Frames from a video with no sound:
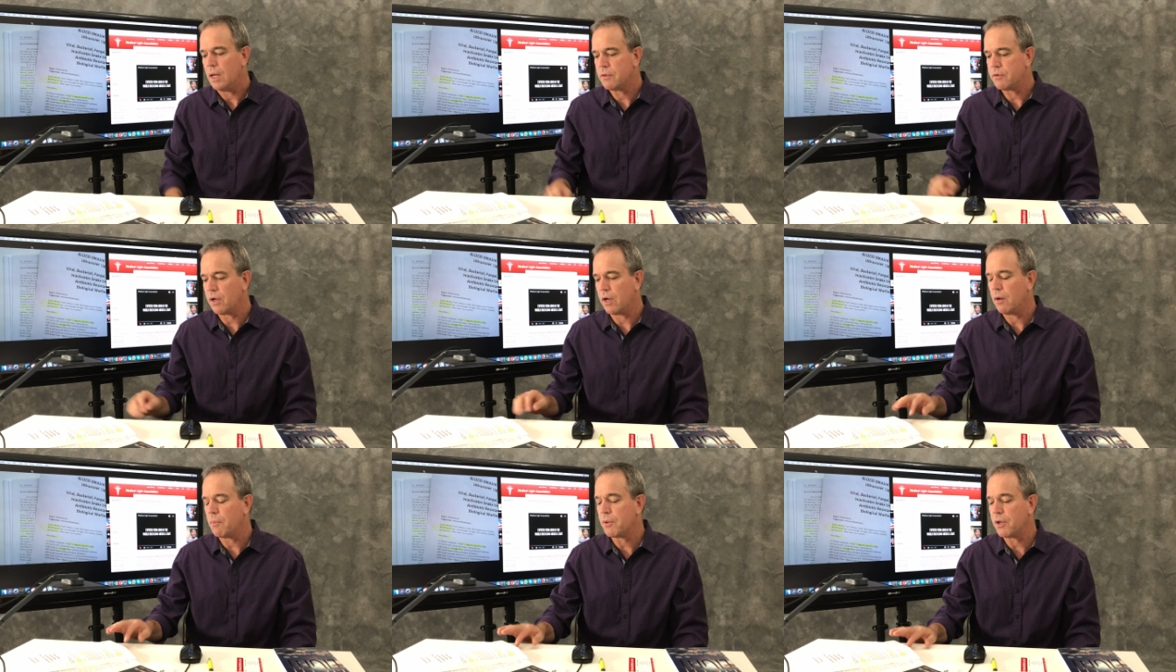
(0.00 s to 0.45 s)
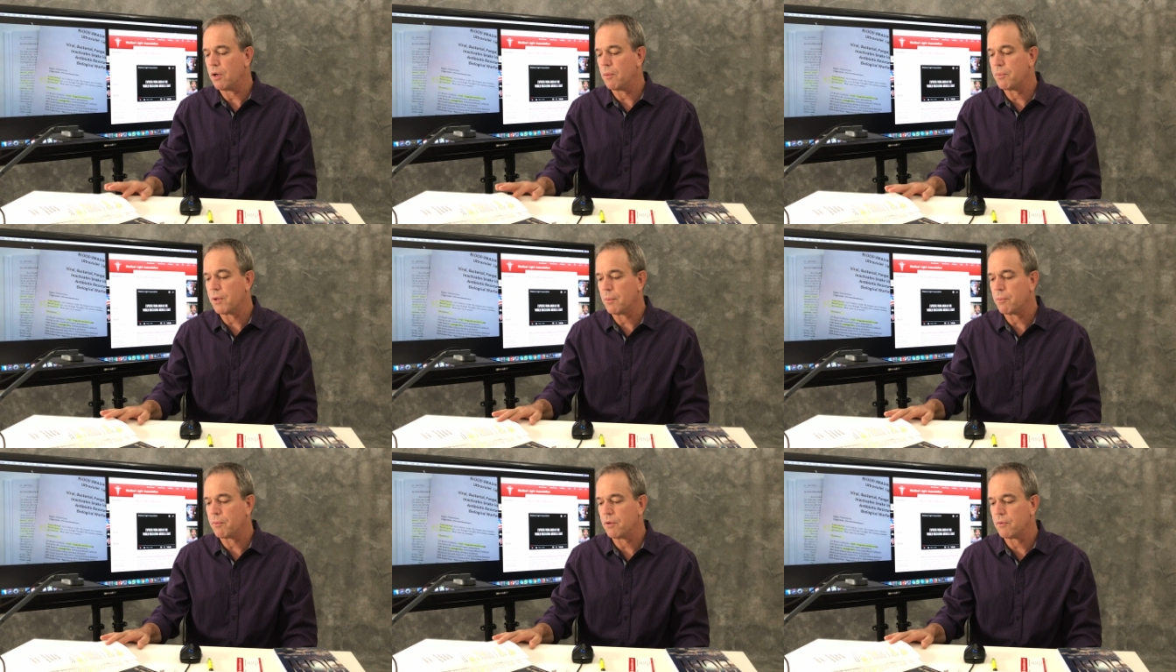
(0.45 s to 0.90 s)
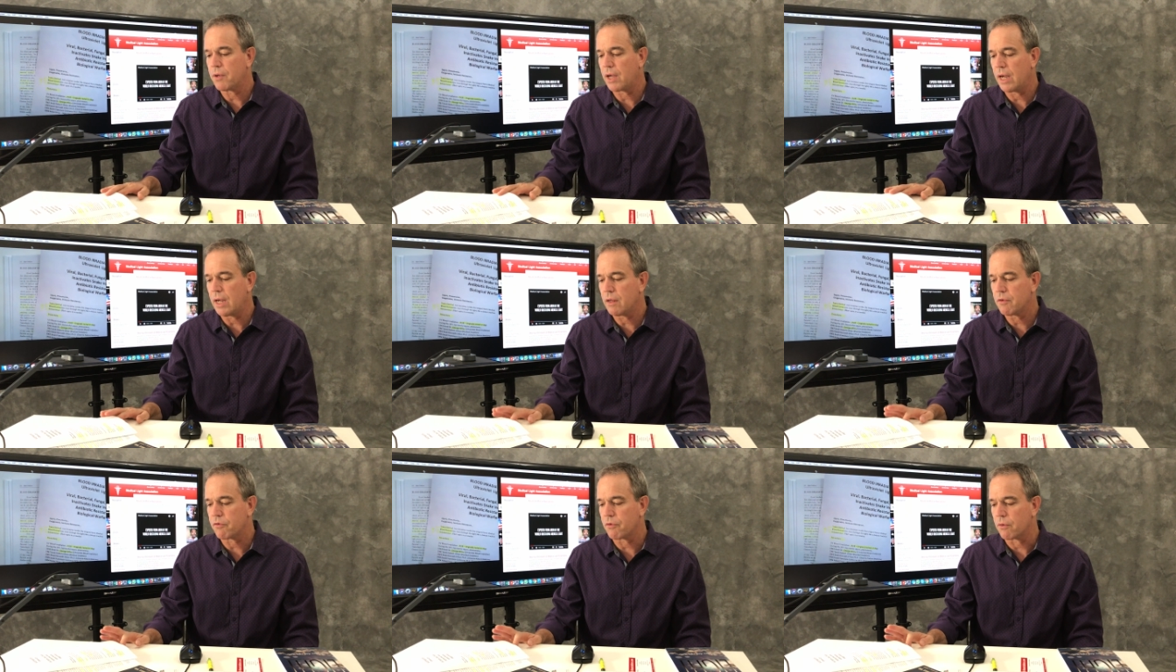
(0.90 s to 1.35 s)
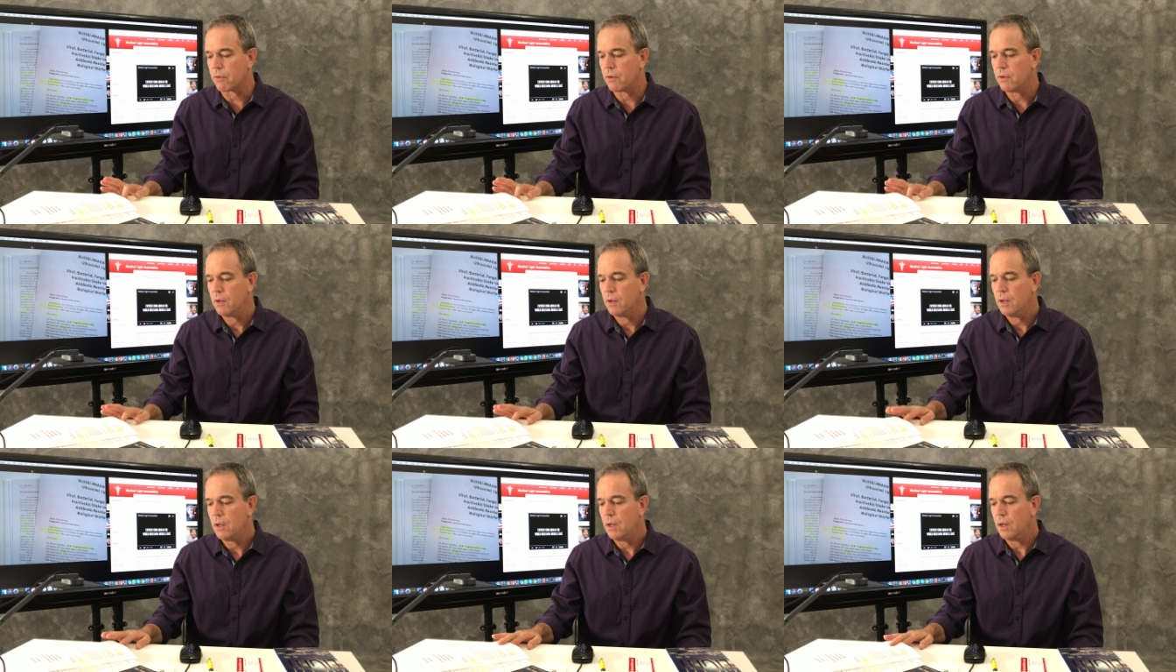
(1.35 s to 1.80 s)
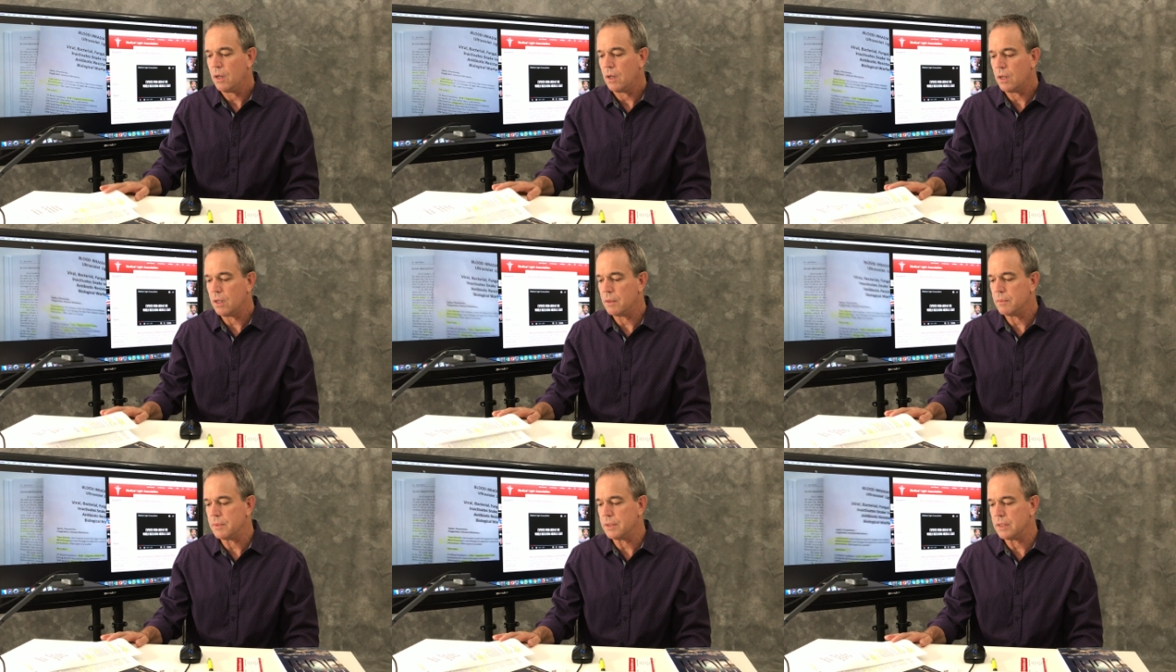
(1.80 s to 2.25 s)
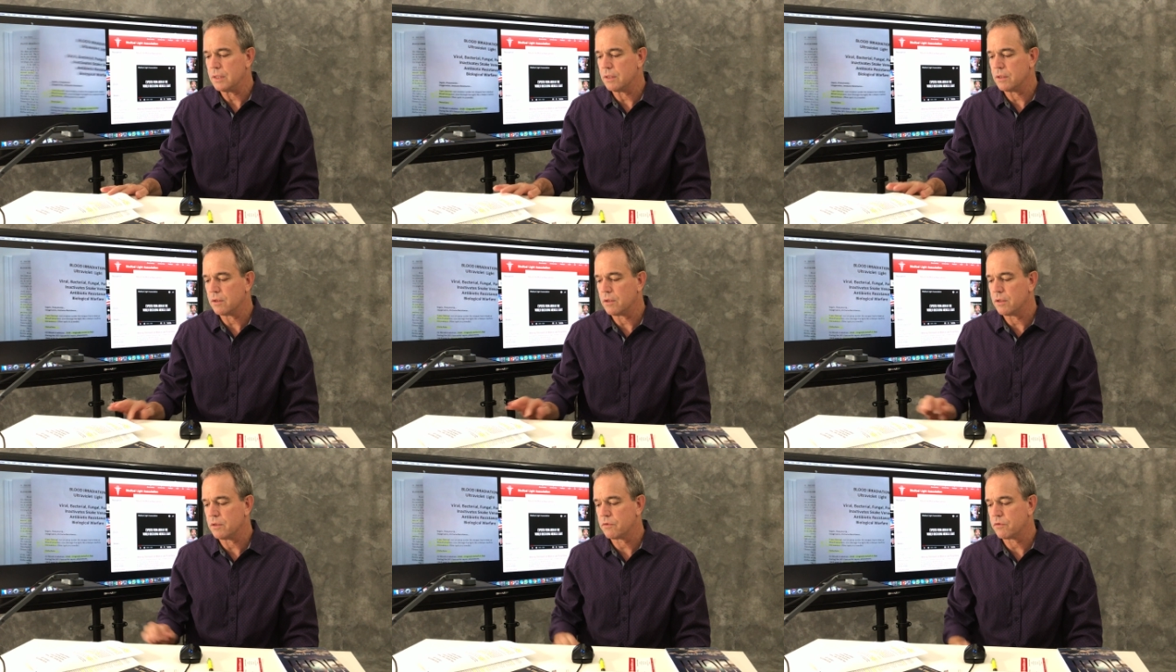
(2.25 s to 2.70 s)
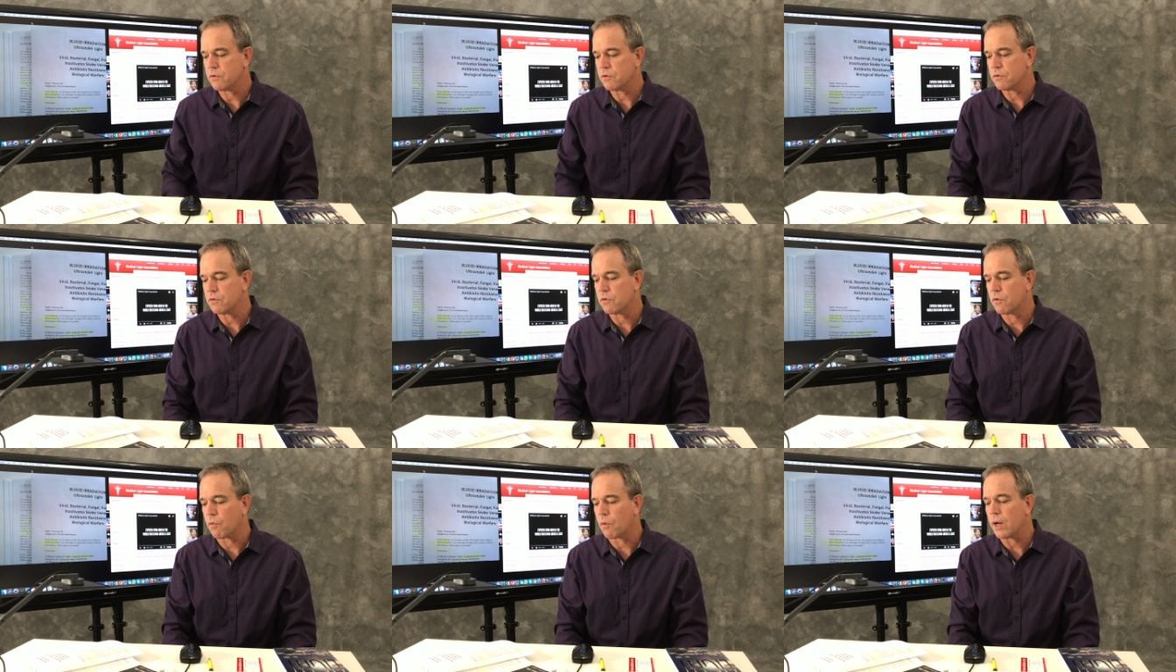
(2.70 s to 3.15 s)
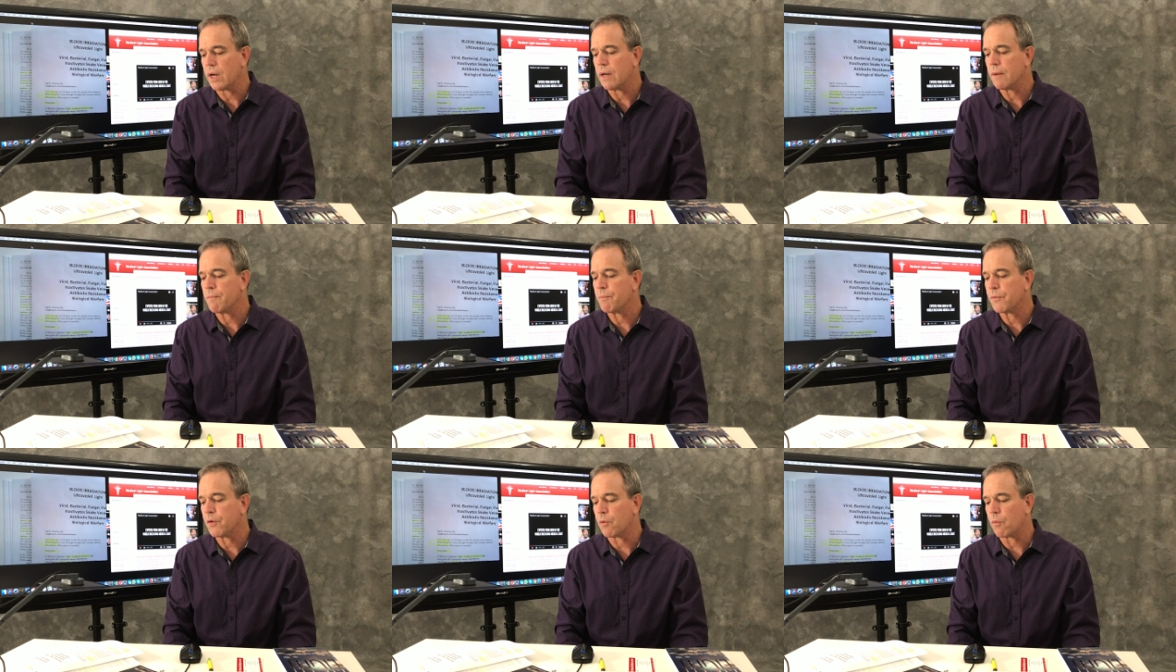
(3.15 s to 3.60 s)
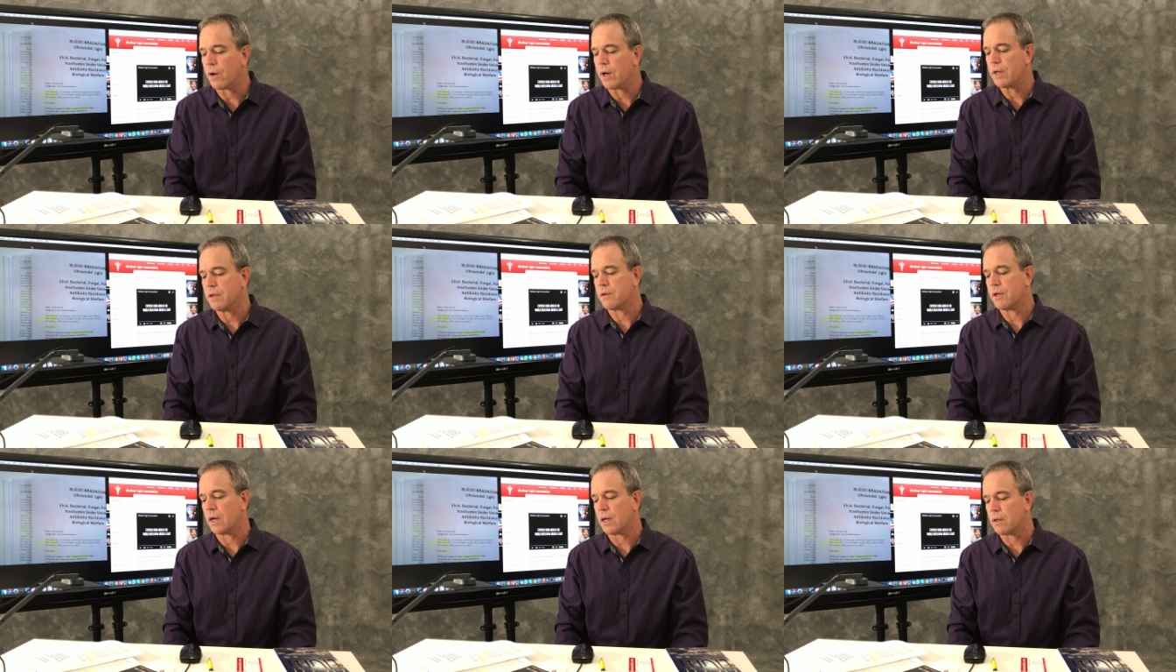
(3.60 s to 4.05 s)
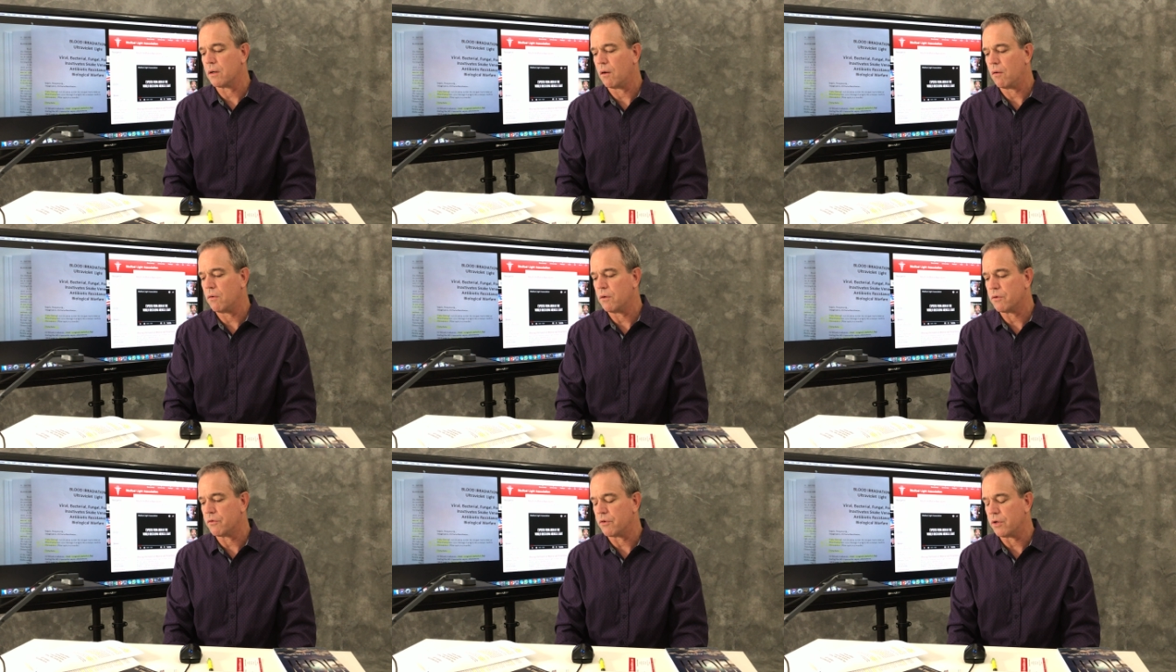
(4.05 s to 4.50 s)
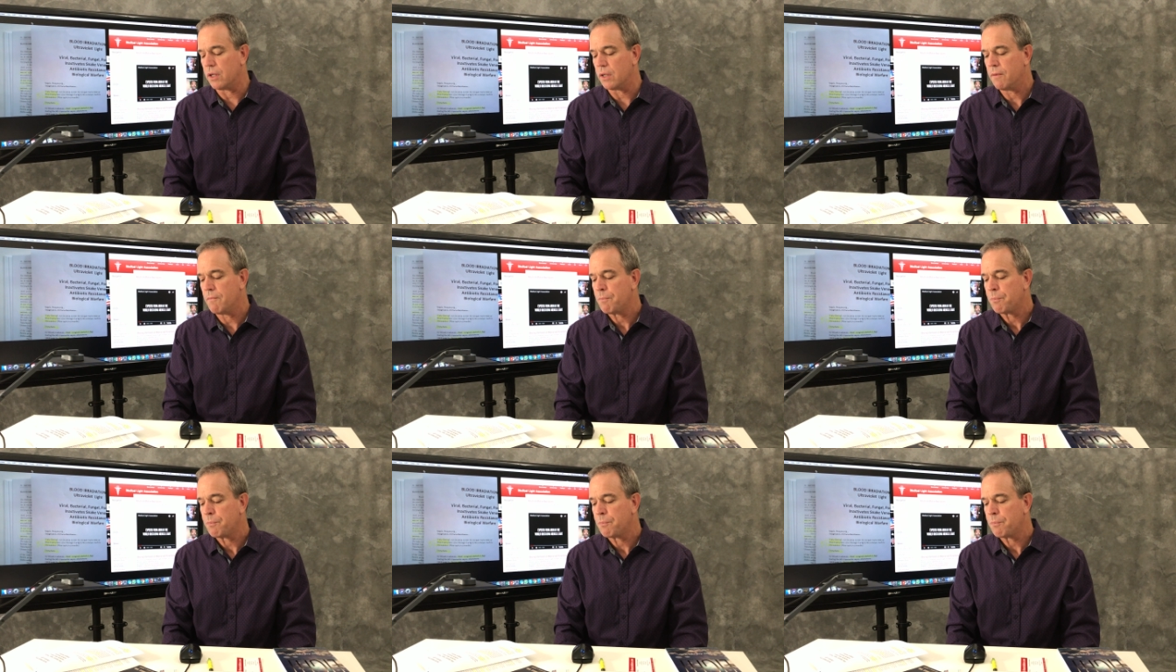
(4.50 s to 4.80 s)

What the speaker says: to help heal people with cancer. I mean, it's just great technology.